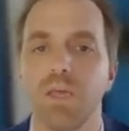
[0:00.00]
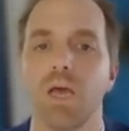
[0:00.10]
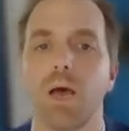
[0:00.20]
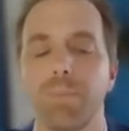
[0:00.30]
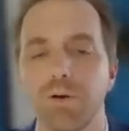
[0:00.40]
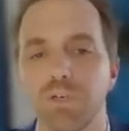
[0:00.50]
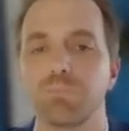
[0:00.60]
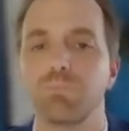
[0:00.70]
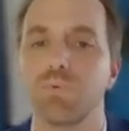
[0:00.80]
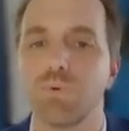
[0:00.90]
About as
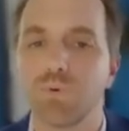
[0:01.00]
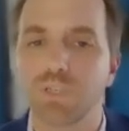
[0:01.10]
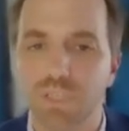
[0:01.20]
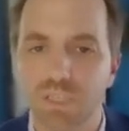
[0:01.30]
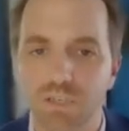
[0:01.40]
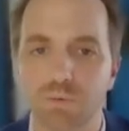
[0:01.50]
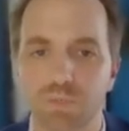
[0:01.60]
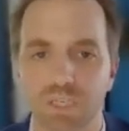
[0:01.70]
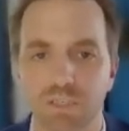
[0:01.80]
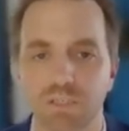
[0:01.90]
broad an
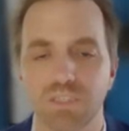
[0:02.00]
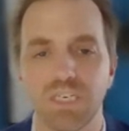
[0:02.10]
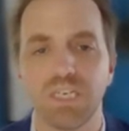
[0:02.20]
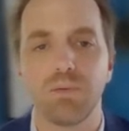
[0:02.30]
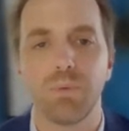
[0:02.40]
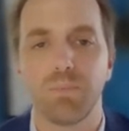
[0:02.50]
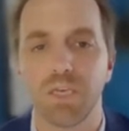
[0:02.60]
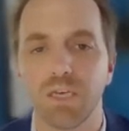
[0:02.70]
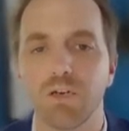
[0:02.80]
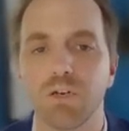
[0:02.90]
interpretation as the
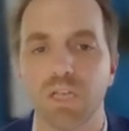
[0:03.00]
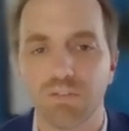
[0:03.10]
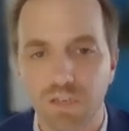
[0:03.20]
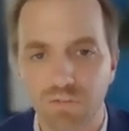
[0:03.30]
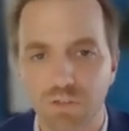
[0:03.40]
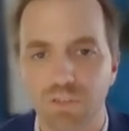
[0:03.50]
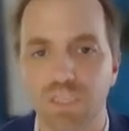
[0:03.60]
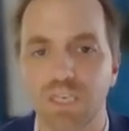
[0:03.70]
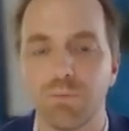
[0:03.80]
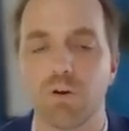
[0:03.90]
EDPB could have given to
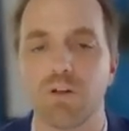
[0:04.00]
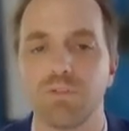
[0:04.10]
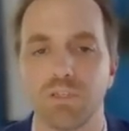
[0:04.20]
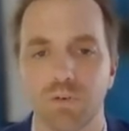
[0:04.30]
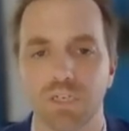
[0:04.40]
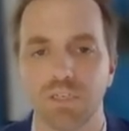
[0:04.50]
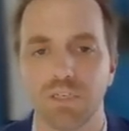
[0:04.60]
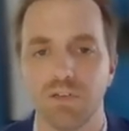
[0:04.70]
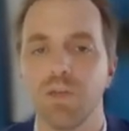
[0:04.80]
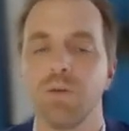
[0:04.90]
the ePrivacy Directive,